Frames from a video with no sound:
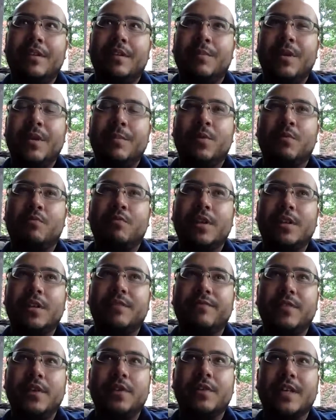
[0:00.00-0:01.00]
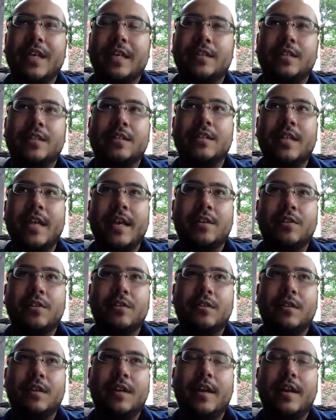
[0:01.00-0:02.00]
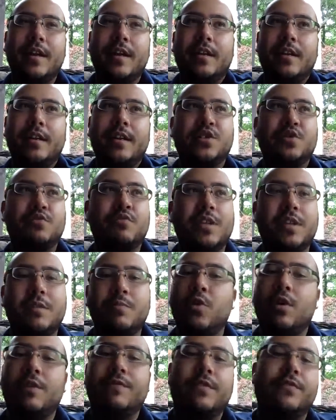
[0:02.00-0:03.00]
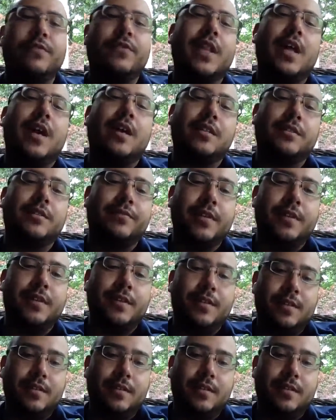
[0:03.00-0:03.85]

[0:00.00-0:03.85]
people really viewed it as a standard, and it's really more of a philosophy.